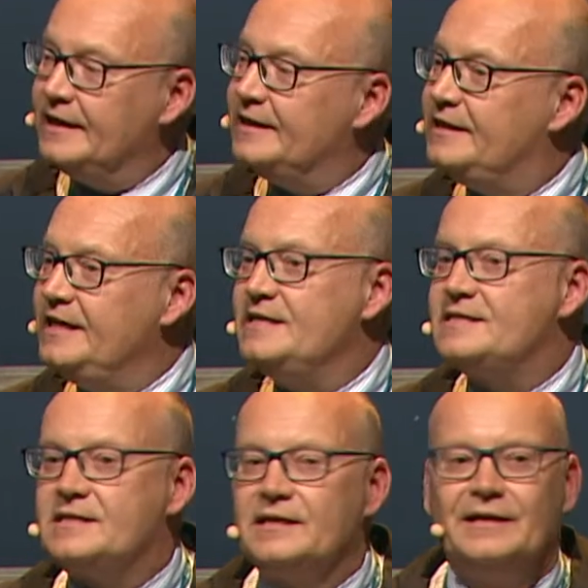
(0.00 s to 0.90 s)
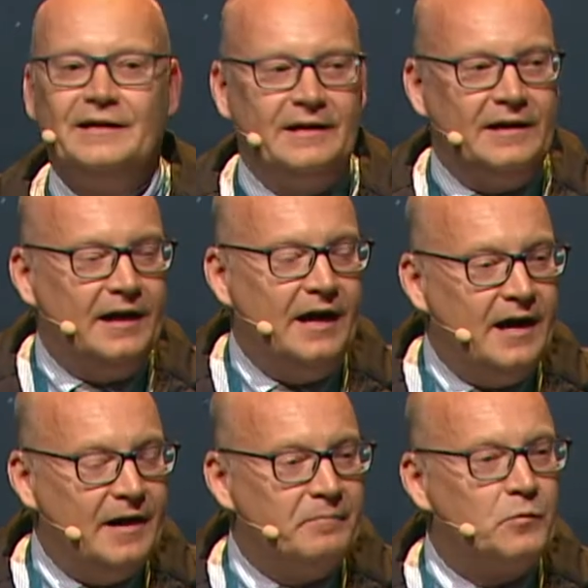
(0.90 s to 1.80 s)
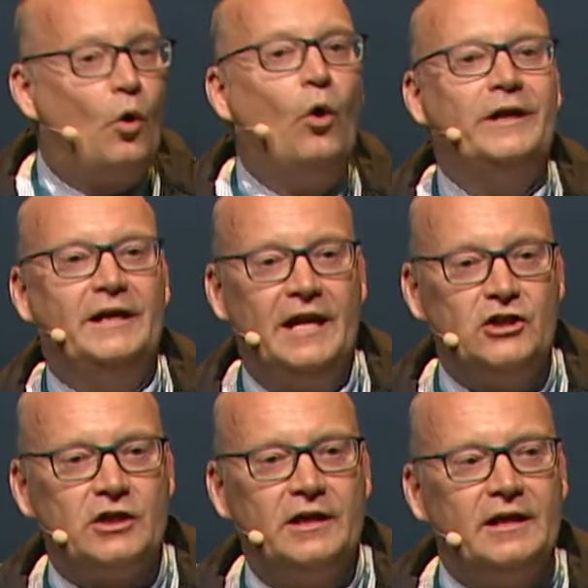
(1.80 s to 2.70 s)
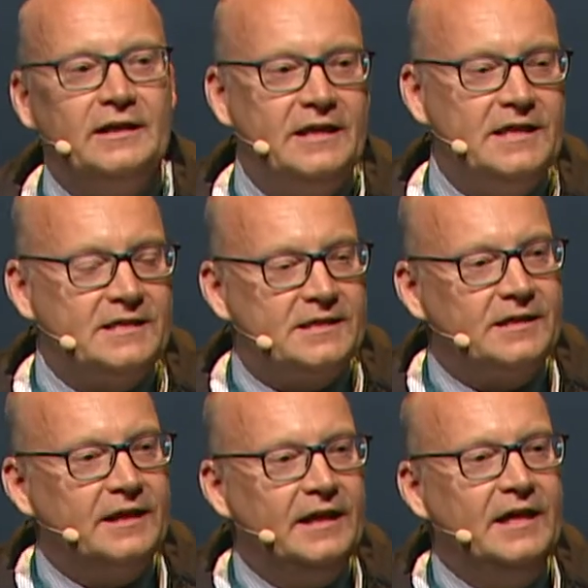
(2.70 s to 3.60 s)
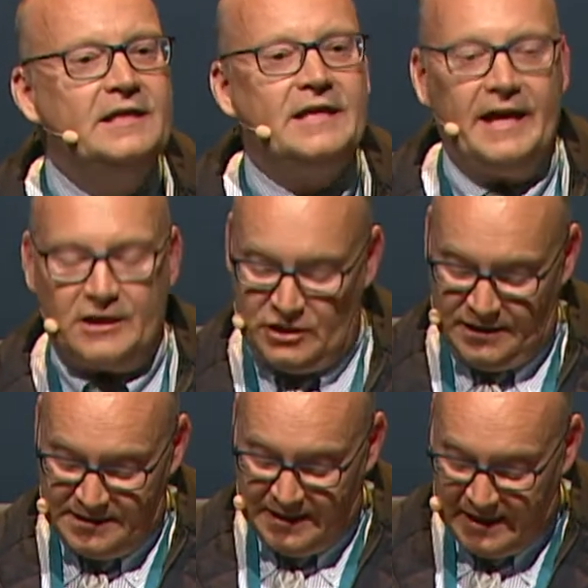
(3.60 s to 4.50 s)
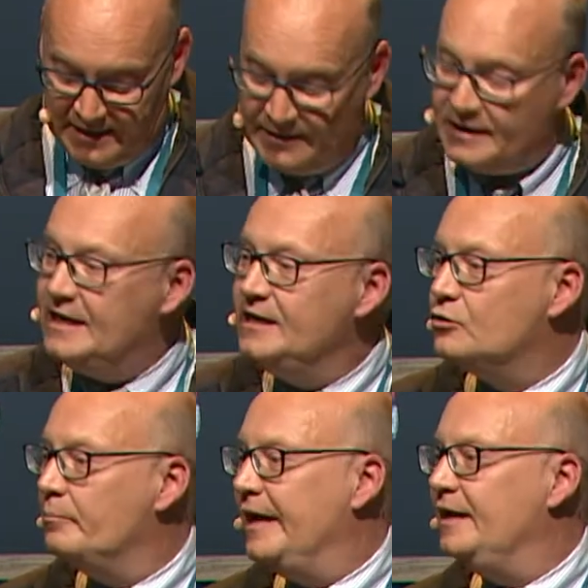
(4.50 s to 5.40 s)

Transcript: These coordination and these interactions are the key domain